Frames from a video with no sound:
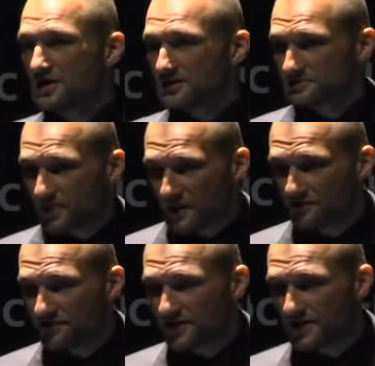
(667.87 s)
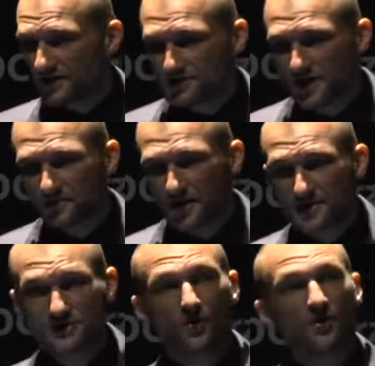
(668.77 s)
sprung free in
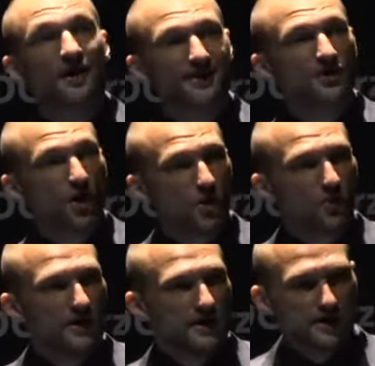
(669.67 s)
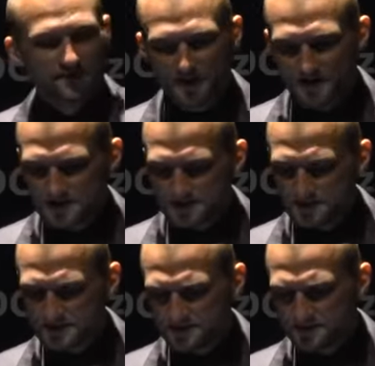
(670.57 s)
jailbreaks or let go in various
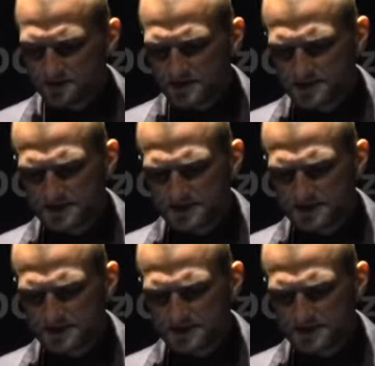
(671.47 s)
peace agreements.